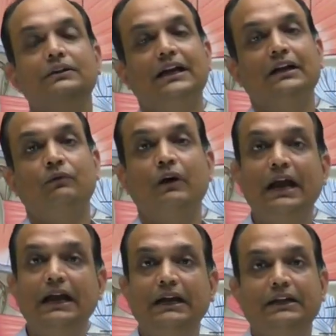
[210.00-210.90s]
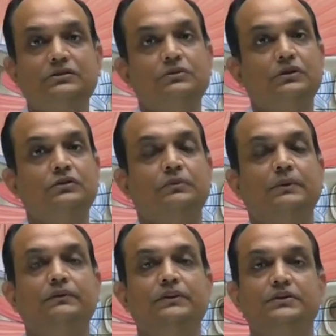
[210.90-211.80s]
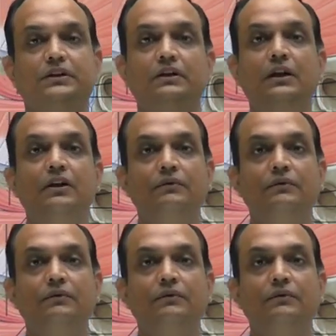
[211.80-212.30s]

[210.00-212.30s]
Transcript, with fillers: that why it is known as superficial.